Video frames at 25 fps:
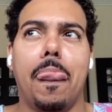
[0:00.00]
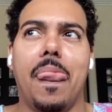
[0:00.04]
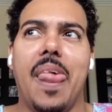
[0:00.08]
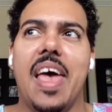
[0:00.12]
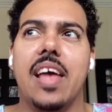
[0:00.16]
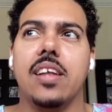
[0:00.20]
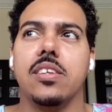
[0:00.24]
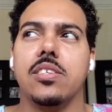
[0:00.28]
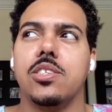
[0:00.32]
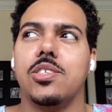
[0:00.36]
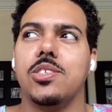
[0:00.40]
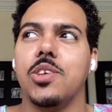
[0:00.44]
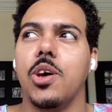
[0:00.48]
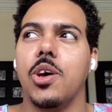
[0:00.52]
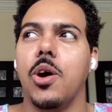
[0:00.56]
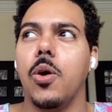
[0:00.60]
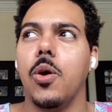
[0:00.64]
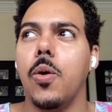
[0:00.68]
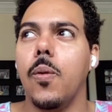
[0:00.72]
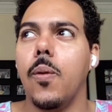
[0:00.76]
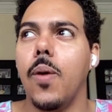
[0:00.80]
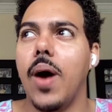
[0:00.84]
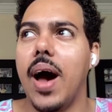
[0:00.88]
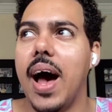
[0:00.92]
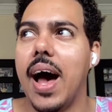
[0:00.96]
And
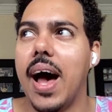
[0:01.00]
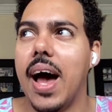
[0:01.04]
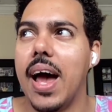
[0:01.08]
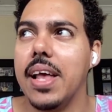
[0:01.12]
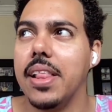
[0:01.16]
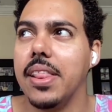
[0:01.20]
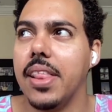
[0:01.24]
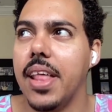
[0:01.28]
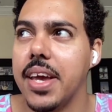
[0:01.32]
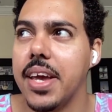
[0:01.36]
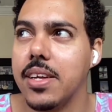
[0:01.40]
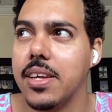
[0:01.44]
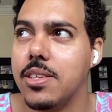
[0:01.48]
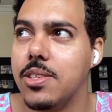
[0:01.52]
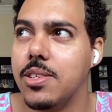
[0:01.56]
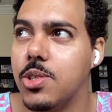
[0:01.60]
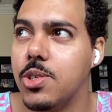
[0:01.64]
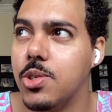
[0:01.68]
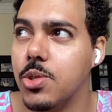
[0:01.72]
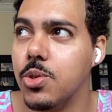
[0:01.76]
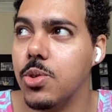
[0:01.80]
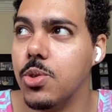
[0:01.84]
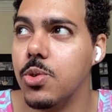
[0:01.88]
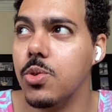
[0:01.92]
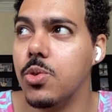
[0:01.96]
so I like
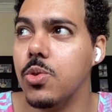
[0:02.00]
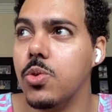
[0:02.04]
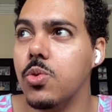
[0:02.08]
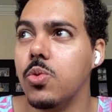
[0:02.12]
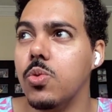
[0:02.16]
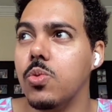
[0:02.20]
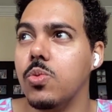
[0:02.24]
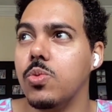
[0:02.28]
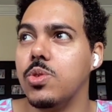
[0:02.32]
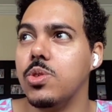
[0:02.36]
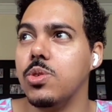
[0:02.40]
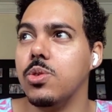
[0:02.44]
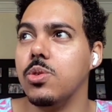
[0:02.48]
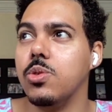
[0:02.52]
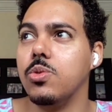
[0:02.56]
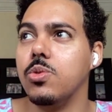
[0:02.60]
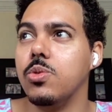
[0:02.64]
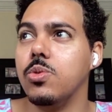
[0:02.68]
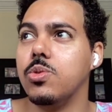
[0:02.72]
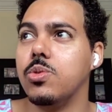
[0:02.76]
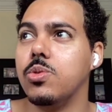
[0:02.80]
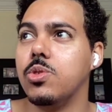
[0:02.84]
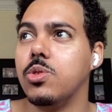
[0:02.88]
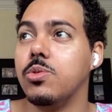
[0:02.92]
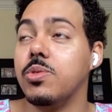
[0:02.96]
to
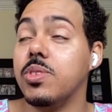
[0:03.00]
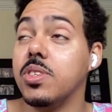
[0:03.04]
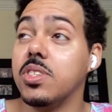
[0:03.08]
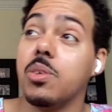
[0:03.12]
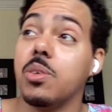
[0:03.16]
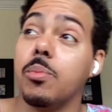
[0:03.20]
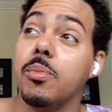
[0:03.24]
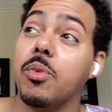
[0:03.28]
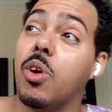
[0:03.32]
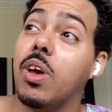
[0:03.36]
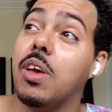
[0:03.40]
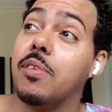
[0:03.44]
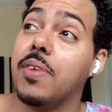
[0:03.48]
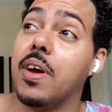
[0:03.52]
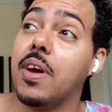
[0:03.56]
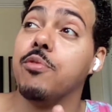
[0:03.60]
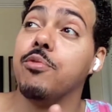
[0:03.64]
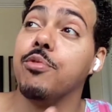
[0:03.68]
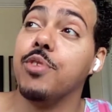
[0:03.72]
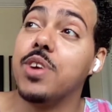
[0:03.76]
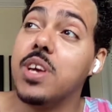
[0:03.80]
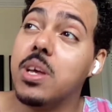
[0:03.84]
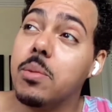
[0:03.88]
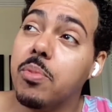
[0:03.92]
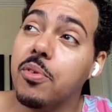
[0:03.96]
do two things. If I
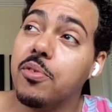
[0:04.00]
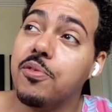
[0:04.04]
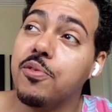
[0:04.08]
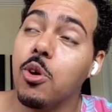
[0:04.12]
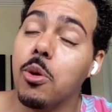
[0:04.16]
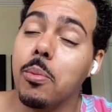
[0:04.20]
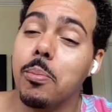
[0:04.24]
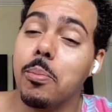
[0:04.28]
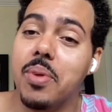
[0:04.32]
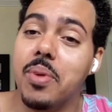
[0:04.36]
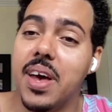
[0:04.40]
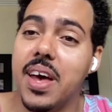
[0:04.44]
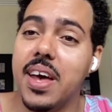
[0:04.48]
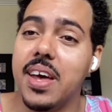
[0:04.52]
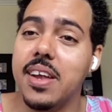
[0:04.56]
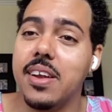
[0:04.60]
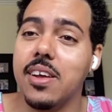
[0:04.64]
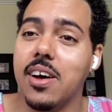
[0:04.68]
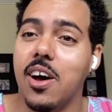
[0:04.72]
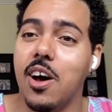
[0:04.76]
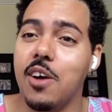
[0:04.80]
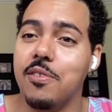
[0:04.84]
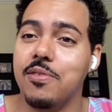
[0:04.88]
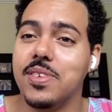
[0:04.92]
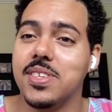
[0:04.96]
read before bed,
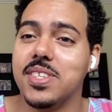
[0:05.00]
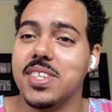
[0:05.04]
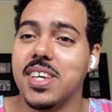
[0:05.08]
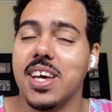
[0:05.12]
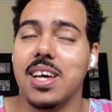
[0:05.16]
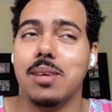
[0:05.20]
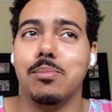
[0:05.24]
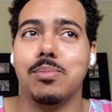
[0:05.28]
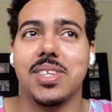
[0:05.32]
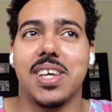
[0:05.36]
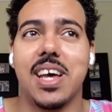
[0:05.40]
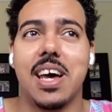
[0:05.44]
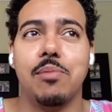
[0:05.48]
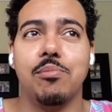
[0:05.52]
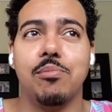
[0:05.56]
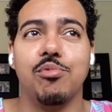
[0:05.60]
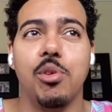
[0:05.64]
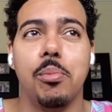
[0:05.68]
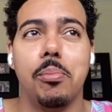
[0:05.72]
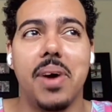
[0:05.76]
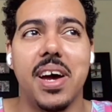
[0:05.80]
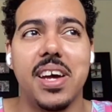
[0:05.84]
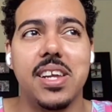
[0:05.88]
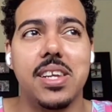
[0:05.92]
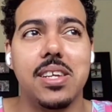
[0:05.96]
oftentimes I'm
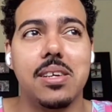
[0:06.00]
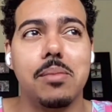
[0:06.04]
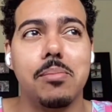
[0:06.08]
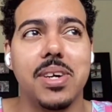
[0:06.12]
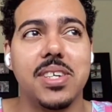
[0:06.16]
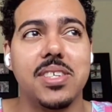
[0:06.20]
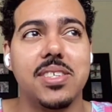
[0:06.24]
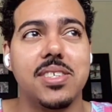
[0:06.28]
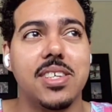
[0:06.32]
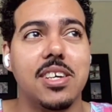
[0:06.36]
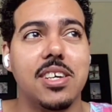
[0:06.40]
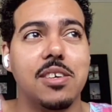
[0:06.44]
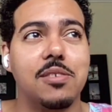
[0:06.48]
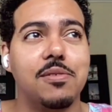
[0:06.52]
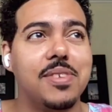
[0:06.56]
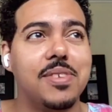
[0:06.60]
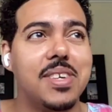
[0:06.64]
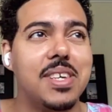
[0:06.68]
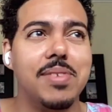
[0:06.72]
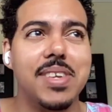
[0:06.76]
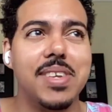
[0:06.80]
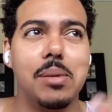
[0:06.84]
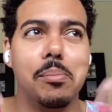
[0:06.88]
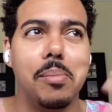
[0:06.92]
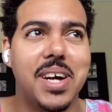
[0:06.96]
reminding myself,
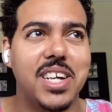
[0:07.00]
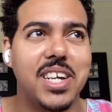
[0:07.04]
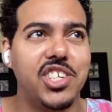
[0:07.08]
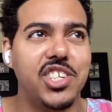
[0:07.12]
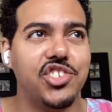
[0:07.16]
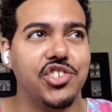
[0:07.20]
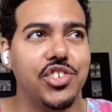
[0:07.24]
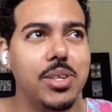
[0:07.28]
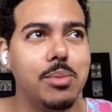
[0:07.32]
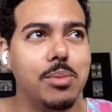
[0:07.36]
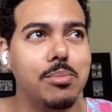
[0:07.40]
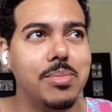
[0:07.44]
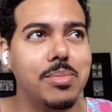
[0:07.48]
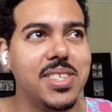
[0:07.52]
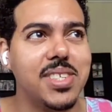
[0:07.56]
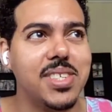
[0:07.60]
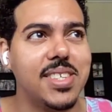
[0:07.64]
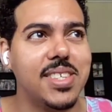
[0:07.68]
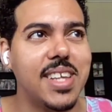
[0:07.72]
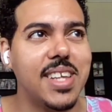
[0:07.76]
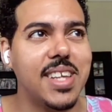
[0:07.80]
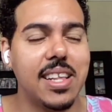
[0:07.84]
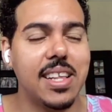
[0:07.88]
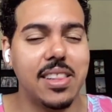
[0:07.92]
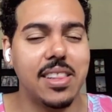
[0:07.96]
even in my dreams,
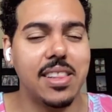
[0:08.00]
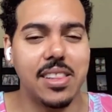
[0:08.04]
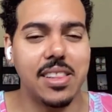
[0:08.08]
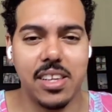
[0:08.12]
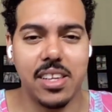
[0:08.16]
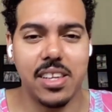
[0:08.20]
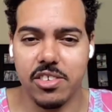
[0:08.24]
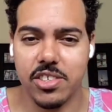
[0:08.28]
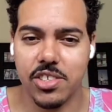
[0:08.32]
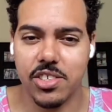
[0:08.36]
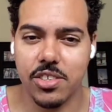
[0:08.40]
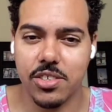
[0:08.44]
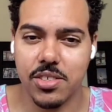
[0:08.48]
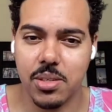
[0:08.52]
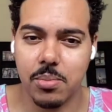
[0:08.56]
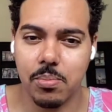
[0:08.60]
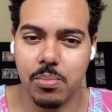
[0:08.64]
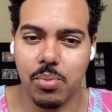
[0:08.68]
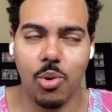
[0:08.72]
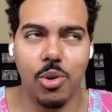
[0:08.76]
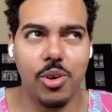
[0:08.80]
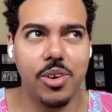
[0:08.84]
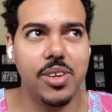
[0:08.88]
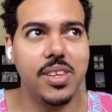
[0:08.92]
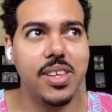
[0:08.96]
that literature is
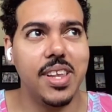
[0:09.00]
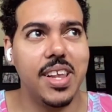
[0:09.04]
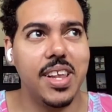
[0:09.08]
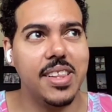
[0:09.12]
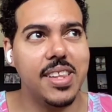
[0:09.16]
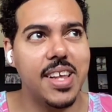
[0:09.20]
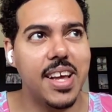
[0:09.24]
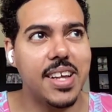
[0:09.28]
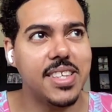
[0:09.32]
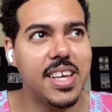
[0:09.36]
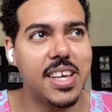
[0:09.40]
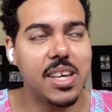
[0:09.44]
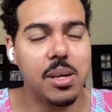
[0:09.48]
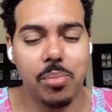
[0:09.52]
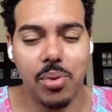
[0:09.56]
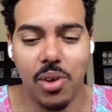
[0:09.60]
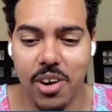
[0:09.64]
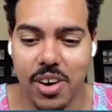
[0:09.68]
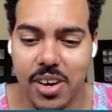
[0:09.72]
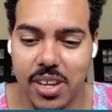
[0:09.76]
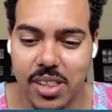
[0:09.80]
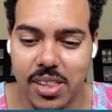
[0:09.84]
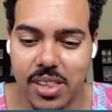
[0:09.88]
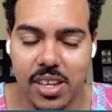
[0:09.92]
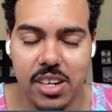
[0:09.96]
important and that taking part
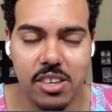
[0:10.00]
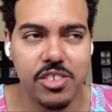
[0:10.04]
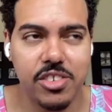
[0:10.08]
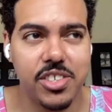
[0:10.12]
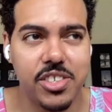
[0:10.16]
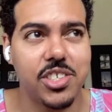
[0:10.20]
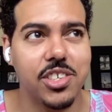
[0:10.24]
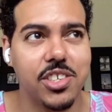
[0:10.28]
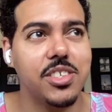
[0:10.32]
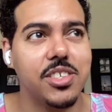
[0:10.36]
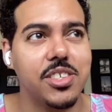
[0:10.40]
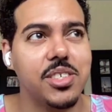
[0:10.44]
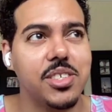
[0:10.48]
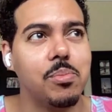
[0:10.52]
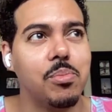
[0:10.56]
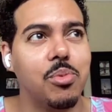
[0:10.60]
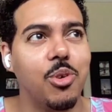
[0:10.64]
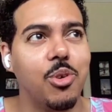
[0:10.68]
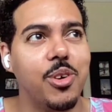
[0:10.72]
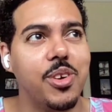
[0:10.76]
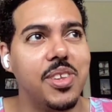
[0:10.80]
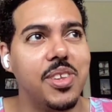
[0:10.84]
in literature is important.